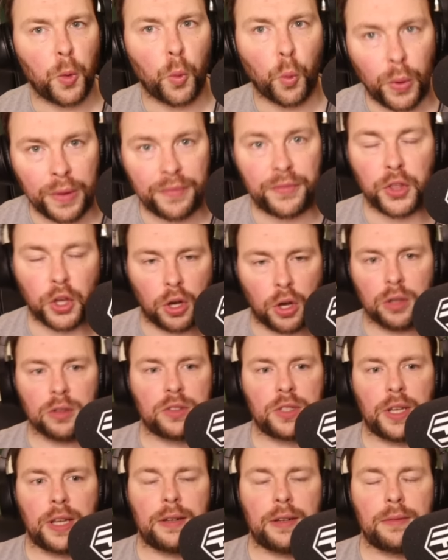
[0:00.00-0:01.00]
with the
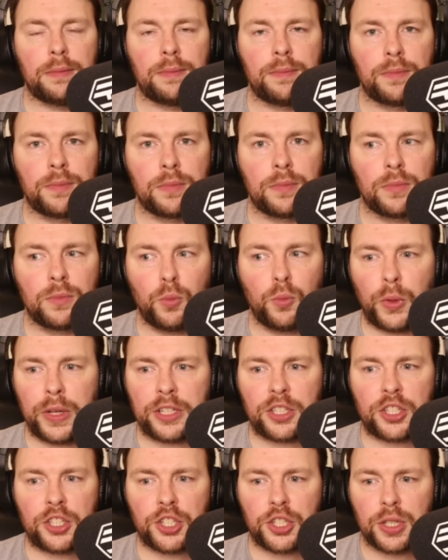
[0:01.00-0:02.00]
content,
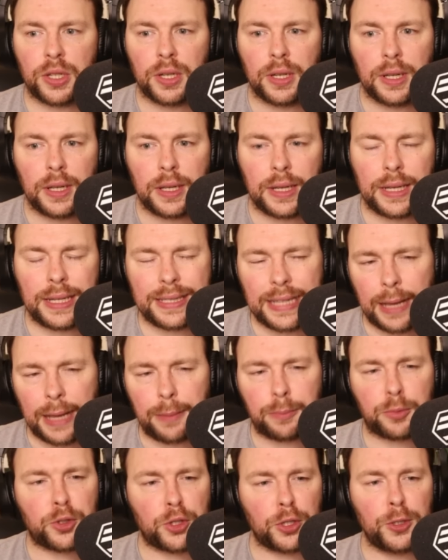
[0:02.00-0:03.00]
which is
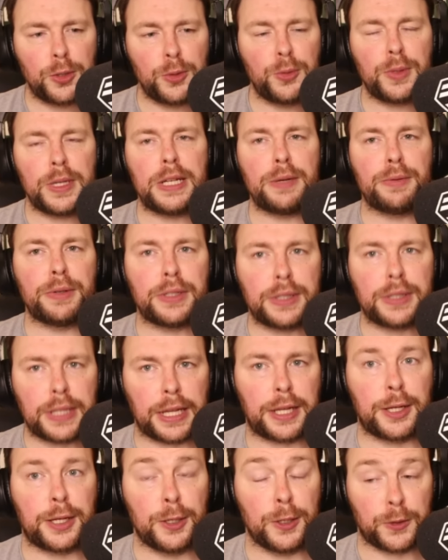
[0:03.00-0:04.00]
absolutely
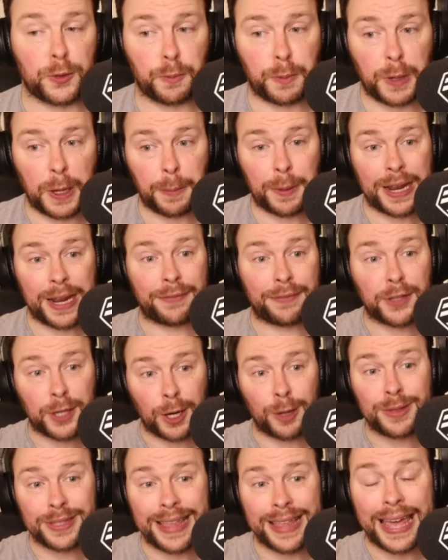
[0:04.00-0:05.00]
ridiculous that people have to
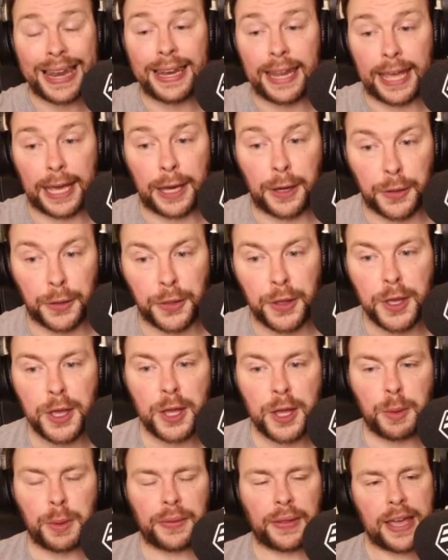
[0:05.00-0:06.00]
go to that length
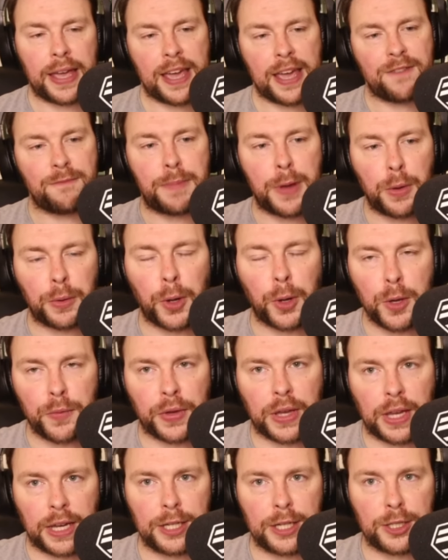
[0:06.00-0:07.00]
when they have bell
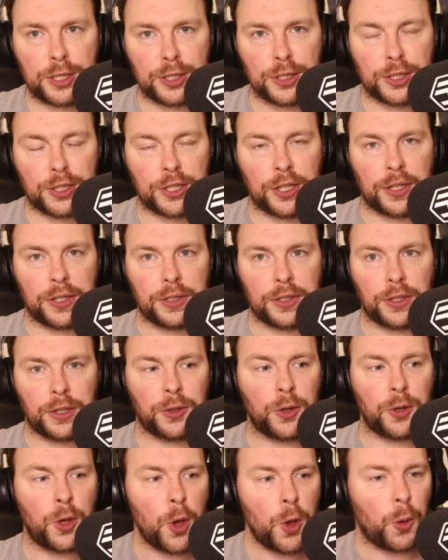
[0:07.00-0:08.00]
notifications turned
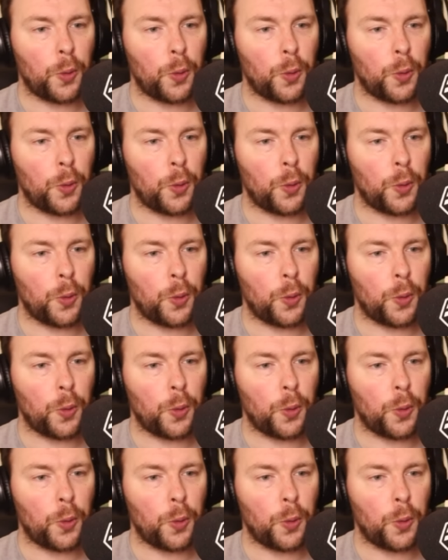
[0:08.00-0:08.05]
on,